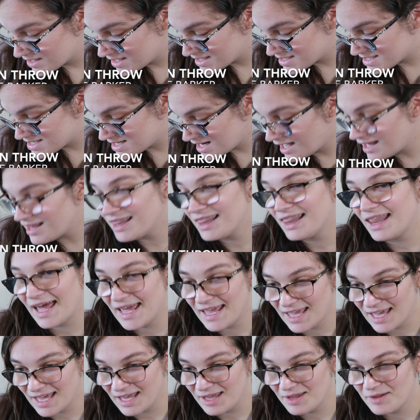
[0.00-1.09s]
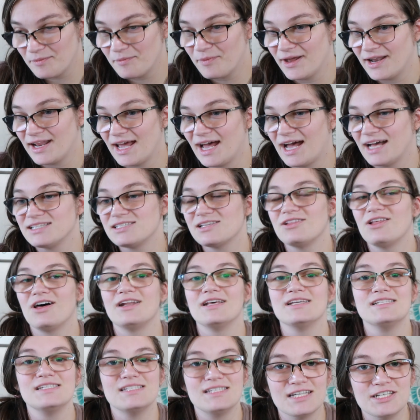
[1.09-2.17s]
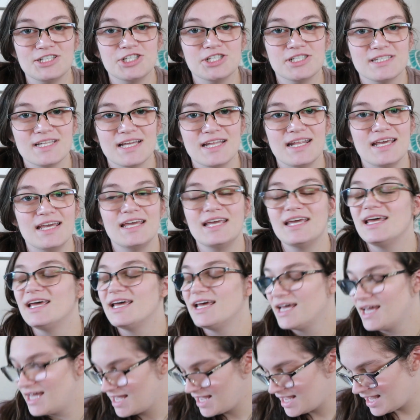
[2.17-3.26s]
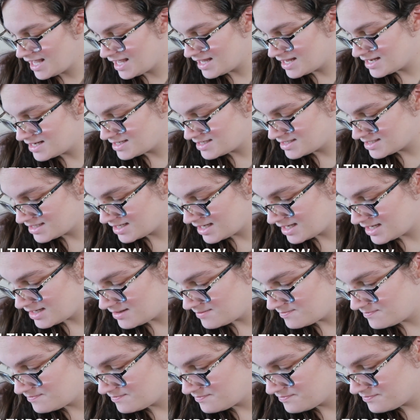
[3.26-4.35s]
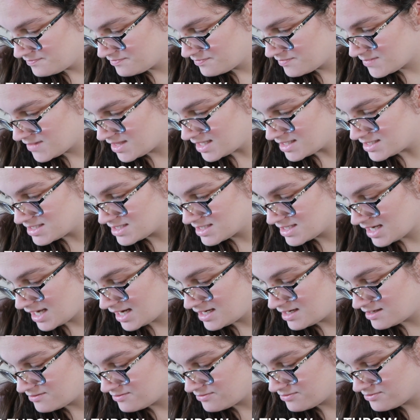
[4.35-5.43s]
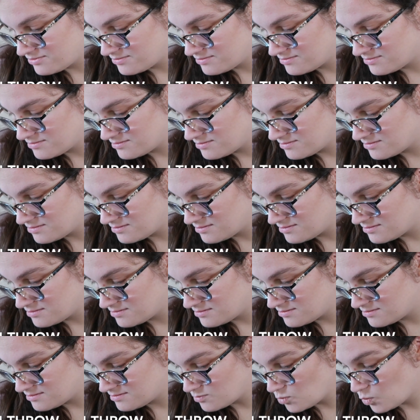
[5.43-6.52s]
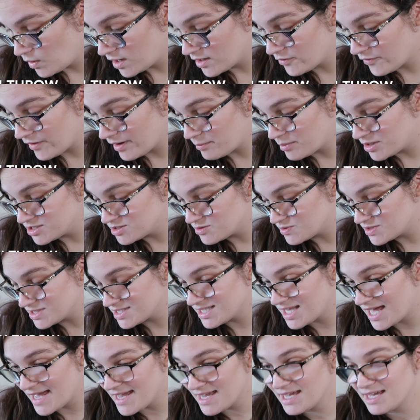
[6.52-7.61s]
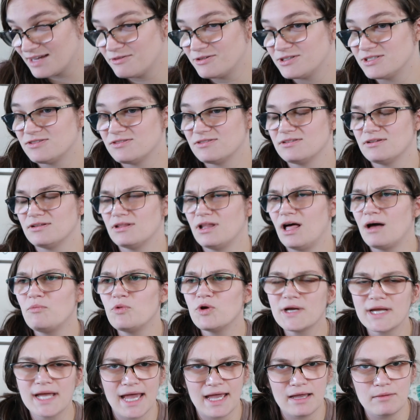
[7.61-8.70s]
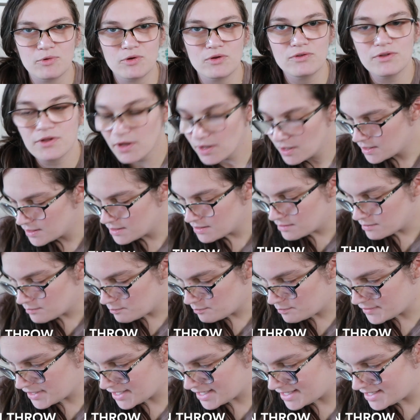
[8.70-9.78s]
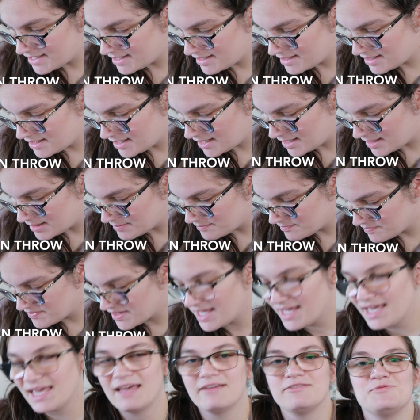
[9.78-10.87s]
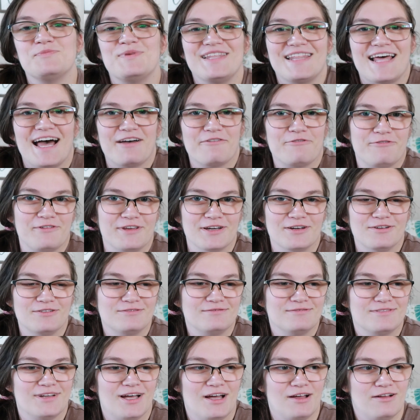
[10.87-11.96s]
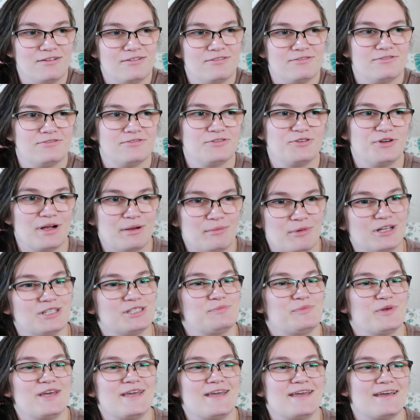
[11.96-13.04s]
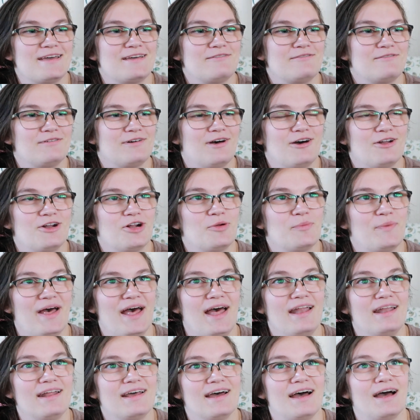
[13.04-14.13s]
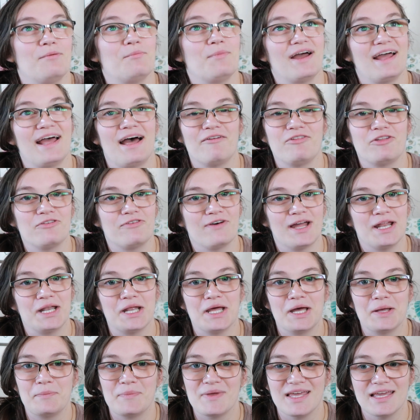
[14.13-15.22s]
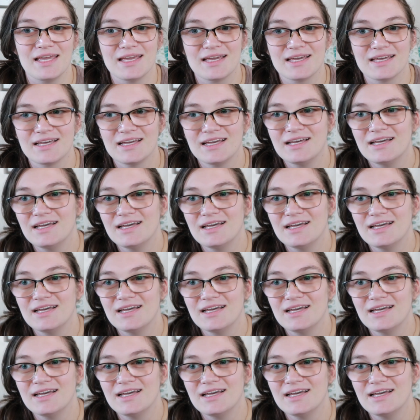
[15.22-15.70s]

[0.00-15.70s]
it's not like it, but it has a lot of stitches in it, and that's kind of what Grandma's was like. It was a lot more cabled, but it gives me that feel of Grandma's blanket on her bed. I might have to find a pink